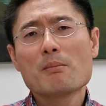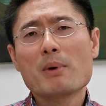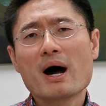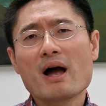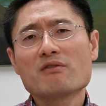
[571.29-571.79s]

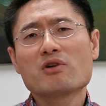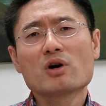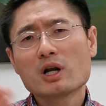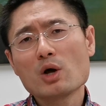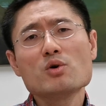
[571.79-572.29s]
by
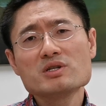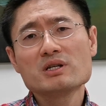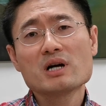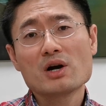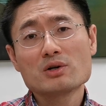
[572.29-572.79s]

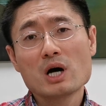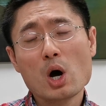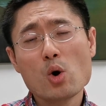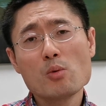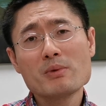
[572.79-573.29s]
foreclosing on your
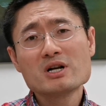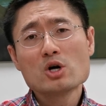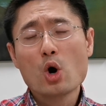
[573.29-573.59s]
home